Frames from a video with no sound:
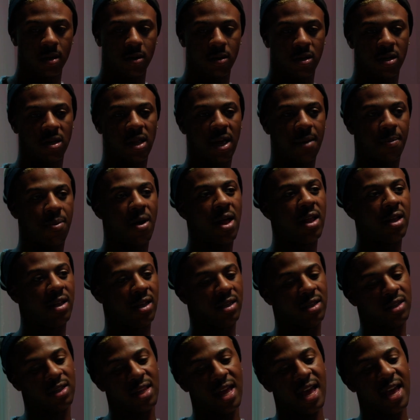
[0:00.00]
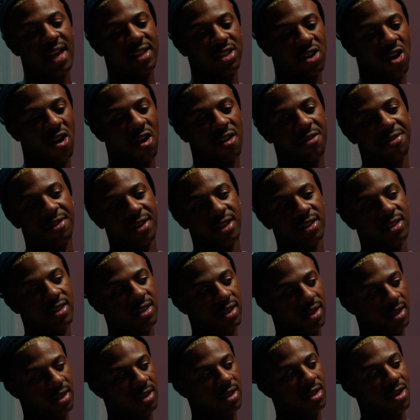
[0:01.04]
the probably the last
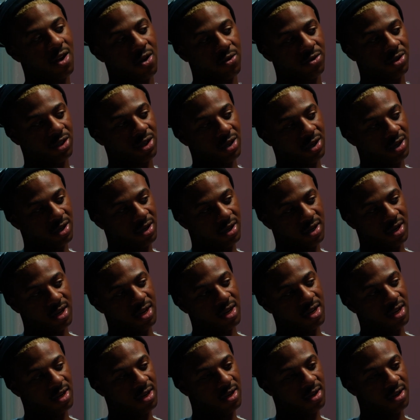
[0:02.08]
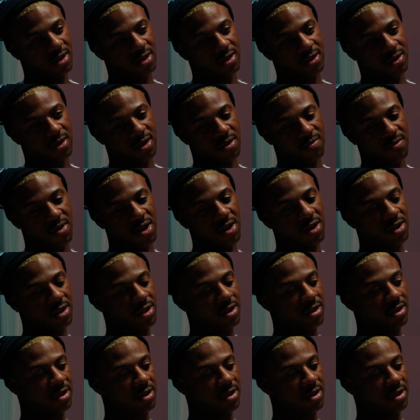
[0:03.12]
authentic culture in America.